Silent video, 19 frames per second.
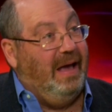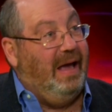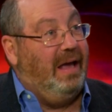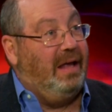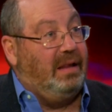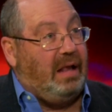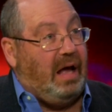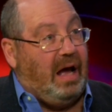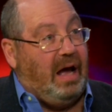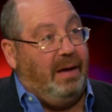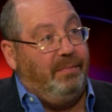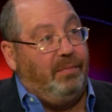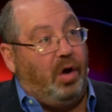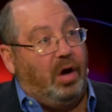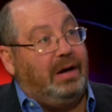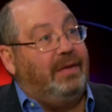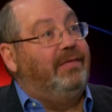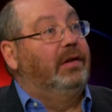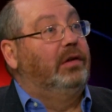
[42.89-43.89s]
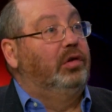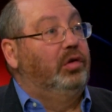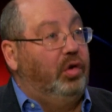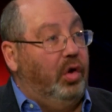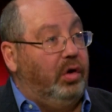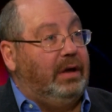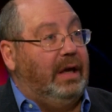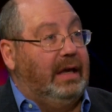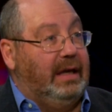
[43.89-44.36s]
And I'm not even
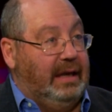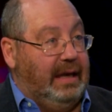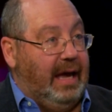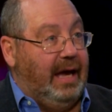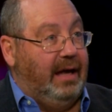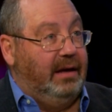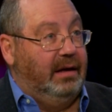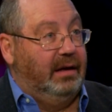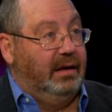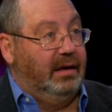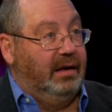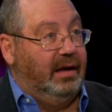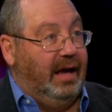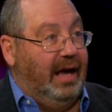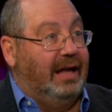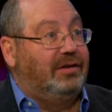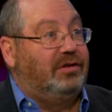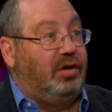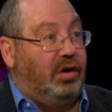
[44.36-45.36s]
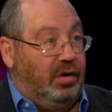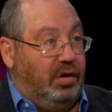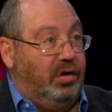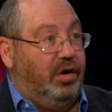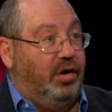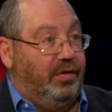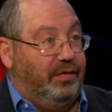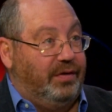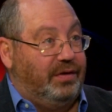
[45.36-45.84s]
looking yet at
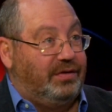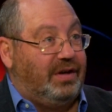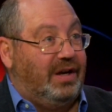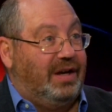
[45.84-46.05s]
turnovers.